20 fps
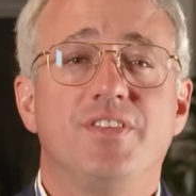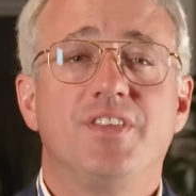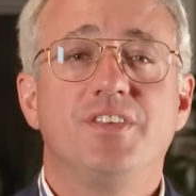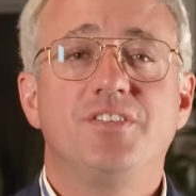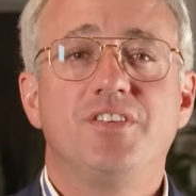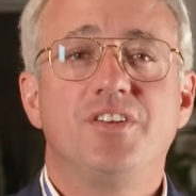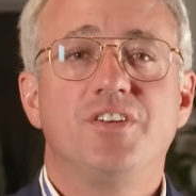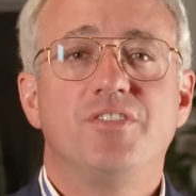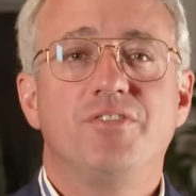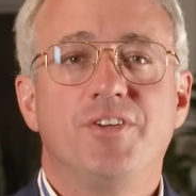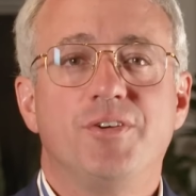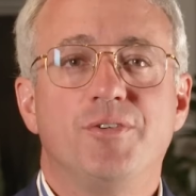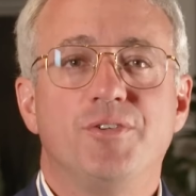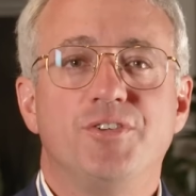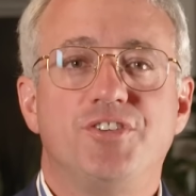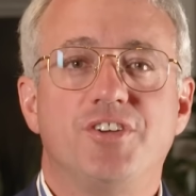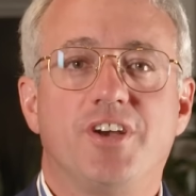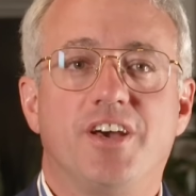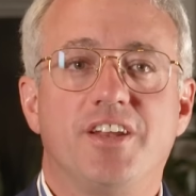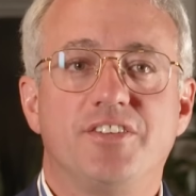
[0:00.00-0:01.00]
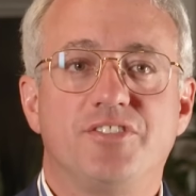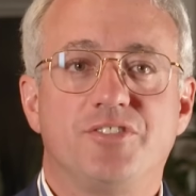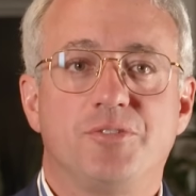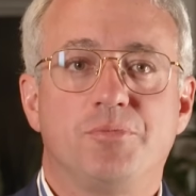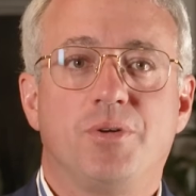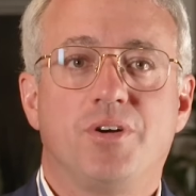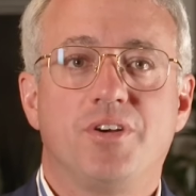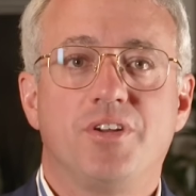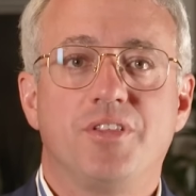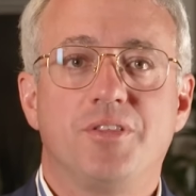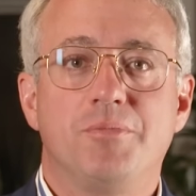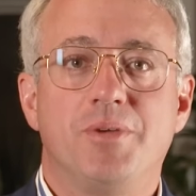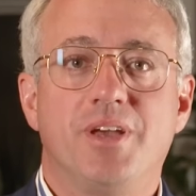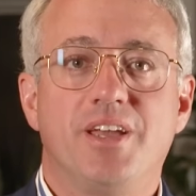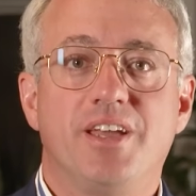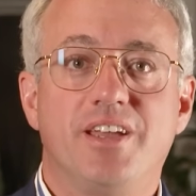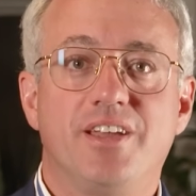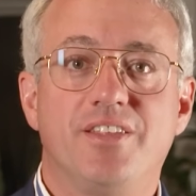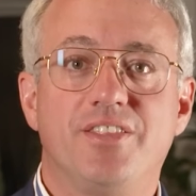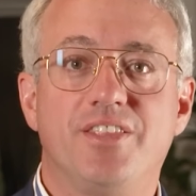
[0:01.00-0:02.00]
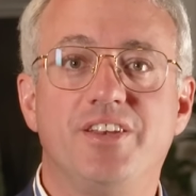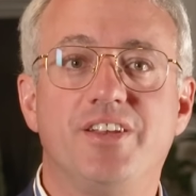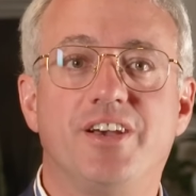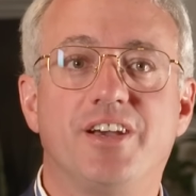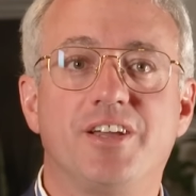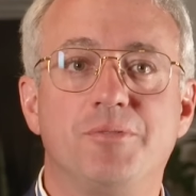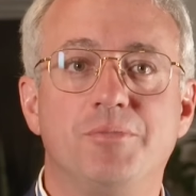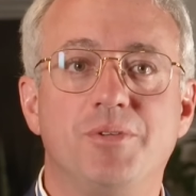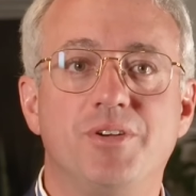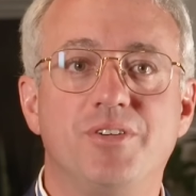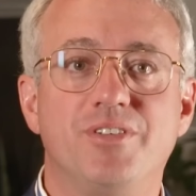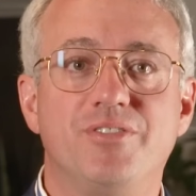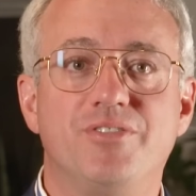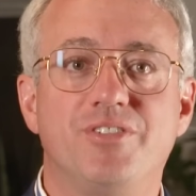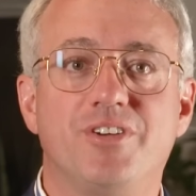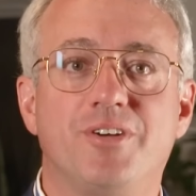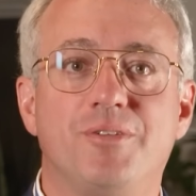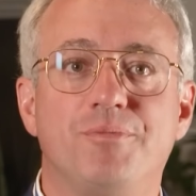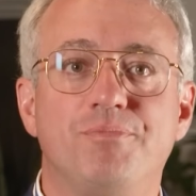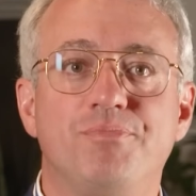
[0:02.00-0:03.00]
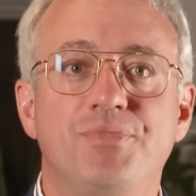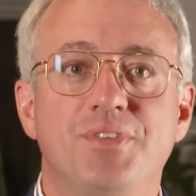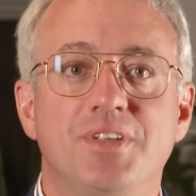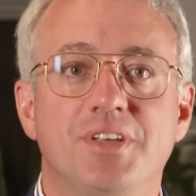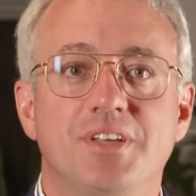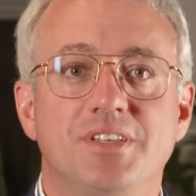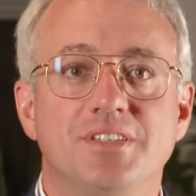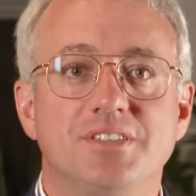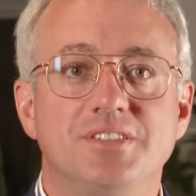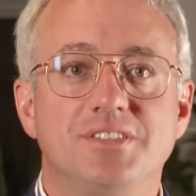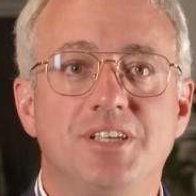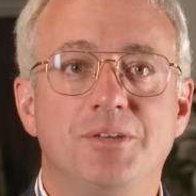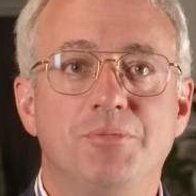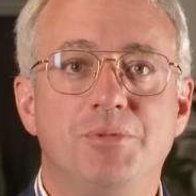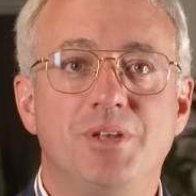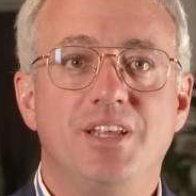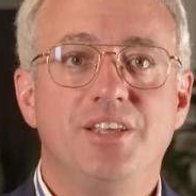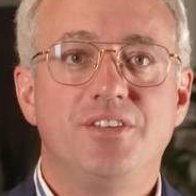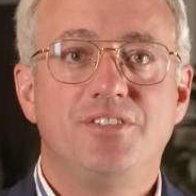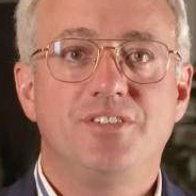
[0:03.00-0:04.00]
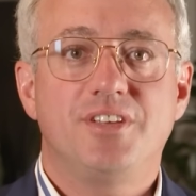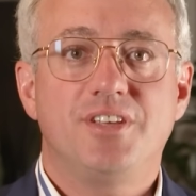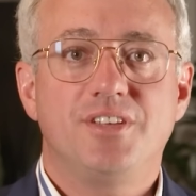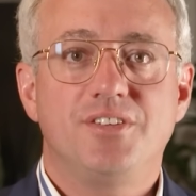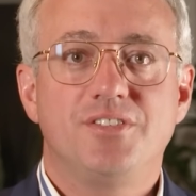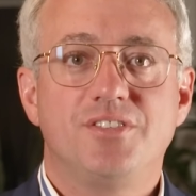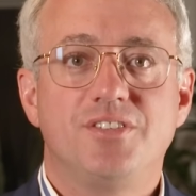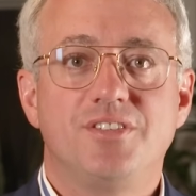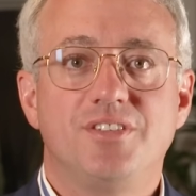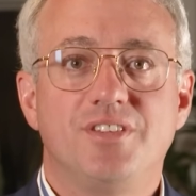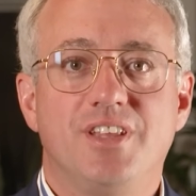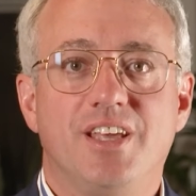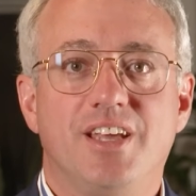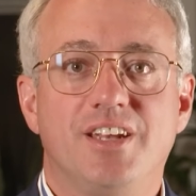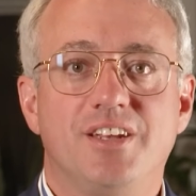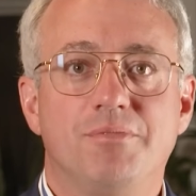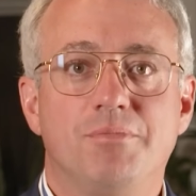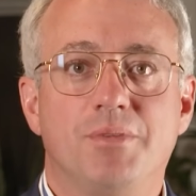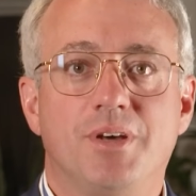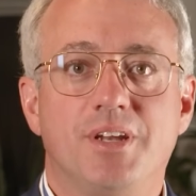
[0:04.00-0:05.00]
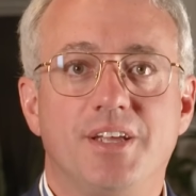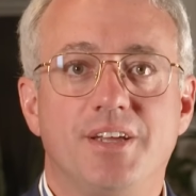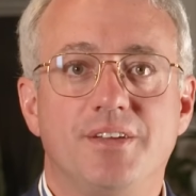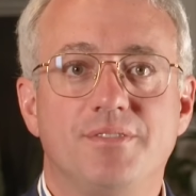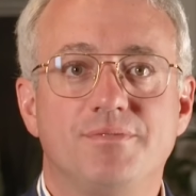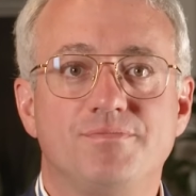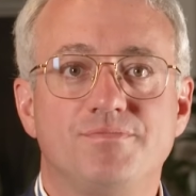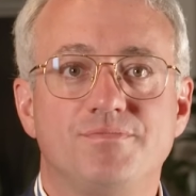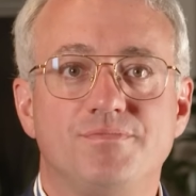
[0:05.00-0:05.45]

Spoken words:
This interview was shot as a part of the making of the documentary film CBDCs, The End of Money.